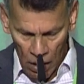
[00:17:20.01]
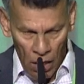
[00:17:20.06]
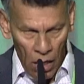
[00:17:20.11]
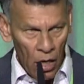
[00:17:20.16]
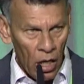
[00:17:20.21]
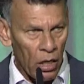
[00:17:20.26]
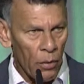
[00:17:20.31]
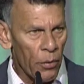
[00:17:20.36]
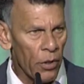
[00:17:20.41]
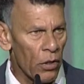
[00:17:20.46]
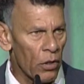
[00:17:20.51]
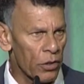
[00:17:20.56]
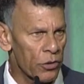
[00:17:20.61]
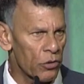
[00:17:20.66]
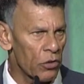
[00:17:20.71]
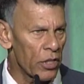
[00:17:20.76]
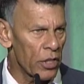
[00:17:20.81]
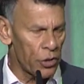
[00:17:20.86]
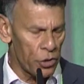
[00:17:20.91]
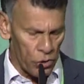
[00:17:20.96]
How do we
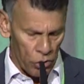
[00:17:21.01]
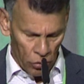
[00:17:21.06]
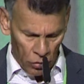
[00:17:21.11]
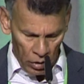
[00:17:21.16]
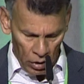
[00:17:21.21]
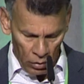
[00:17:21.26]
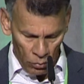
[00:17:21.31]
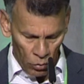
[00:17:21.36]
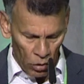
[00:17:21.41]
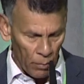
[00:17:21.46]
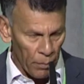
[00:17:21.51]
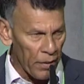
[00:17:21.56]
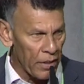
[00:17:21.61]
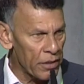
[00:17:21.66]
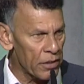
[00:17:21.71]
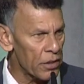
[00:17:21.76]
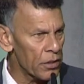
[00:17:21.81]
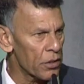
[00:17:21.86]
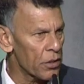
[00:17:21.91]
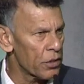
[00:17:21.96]
also ensure that our
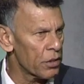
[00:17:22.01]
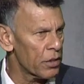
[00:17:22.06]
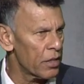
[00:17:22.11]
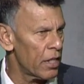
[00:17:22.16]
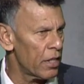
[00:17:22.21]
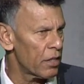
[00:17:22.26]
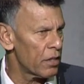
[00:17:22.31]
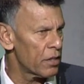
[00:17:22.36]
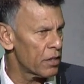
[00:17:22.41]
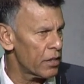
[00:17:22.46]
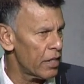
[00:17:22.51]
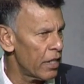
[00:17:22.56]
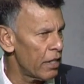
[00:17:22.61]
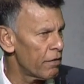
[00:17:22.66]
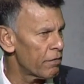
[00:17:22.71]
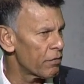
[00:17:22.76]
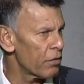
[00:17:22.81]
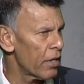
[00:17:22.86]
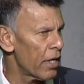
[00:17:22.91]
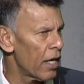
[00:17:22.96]
workplaces are
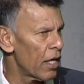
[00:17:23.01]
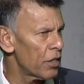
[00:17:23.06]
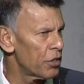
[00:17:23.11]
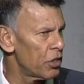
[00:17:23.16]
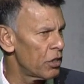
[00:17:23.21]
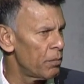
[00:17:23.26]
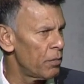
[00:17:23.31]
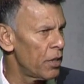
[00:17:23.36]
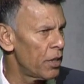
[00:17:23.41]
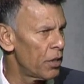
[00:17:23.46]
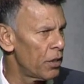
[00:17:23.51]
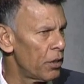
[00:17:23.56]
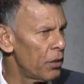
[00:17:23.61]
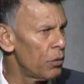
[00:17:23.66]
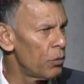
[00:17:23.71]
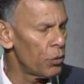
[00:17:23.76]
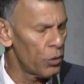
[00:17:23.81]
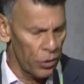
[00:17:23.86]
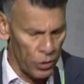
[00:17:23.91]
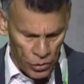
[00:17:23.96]
safe for
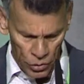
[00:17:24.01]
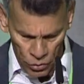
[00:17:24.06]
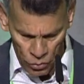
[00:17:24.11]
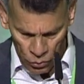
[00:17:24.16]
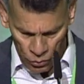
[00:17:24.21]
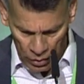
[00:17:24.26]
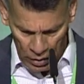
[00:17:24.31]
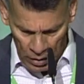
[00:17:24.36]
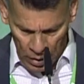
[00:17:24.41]
LGBTQ